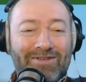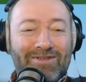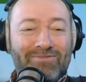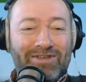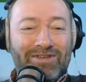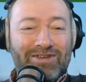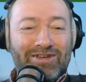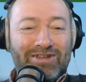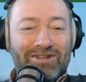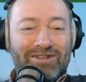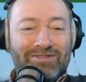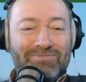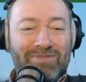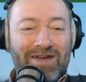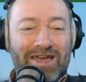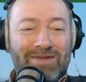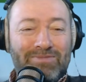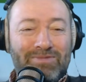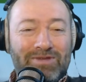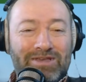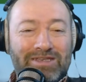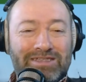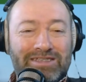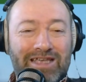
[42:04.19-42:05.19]
We could
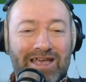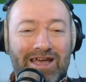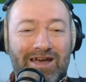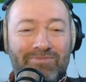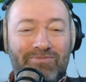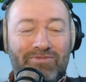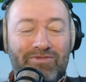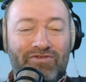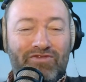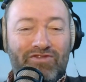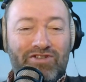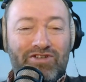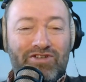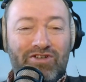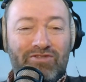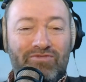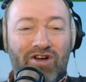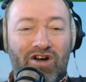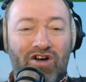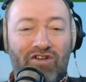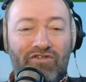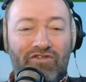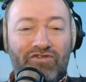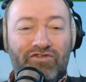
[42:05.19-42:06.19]
maybe set up for an
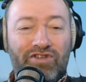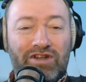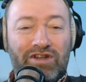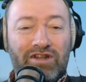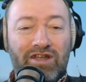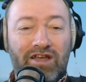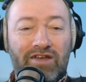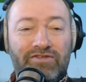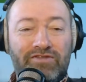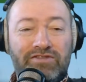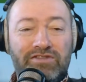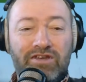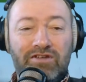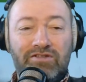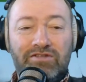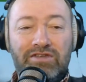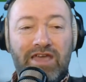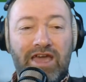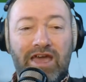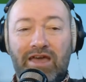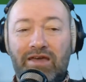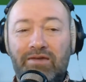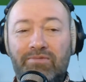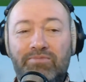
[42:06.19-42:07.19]
off-grid lifestyle.
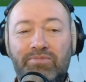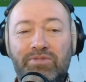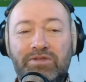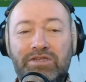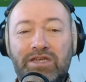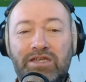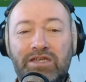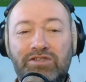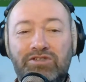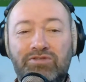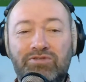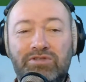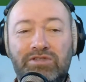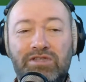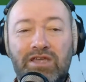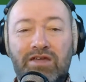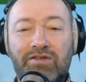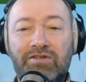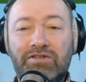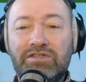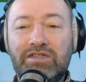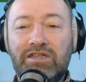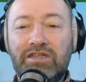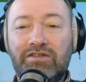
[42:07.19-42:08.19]
Yeah, potential's
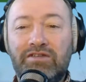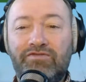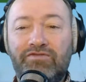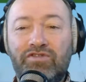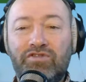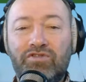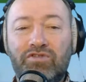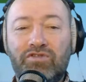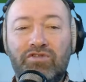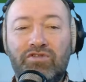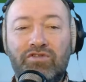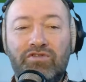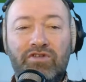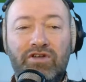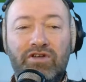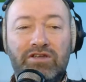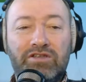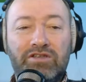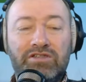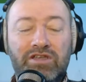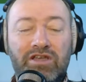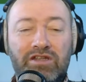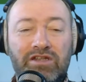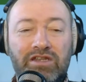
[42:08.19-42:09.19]
there, isn't it? For
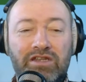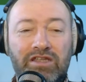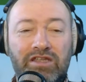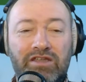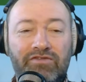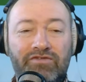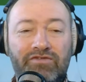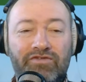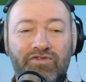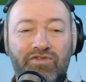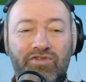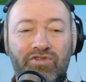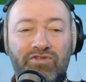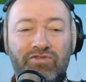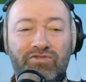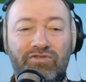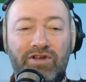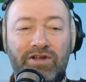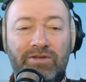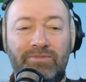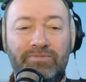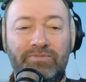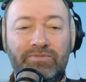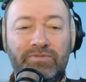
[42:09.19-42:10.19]
certainly
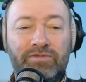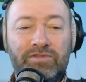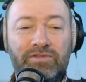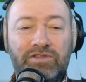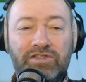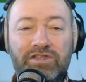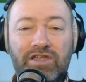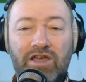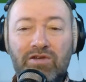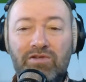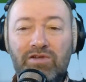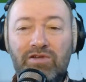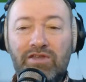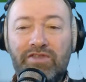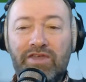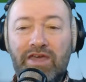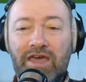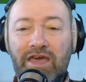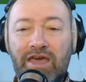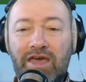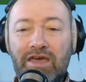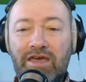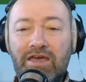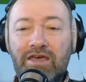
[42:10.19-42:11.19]
for solar
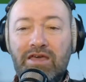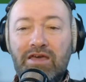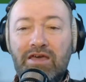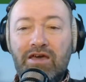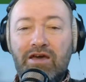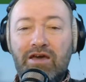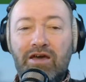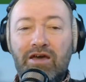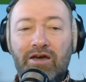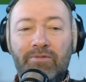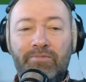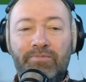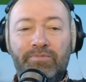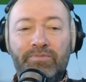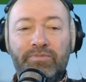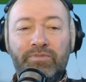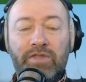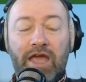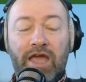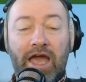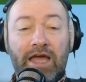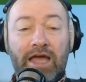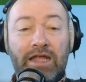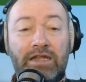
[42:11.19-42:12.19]
there
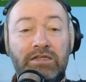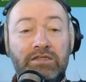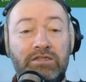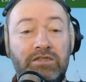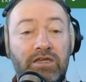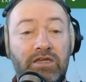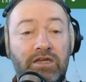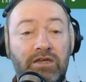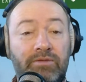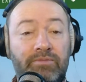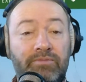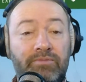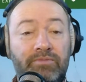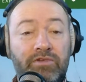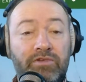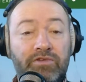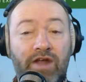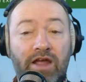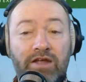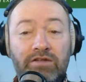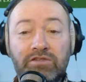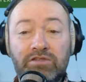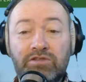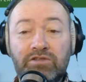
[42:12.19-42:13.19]
and
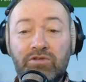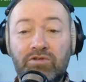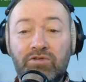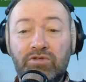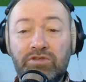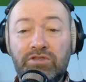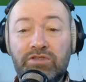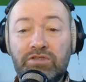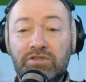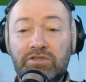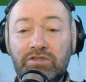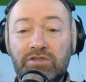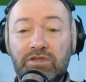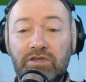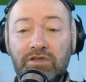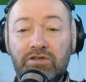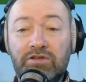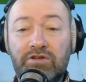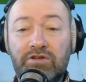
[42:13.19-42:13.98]
ground source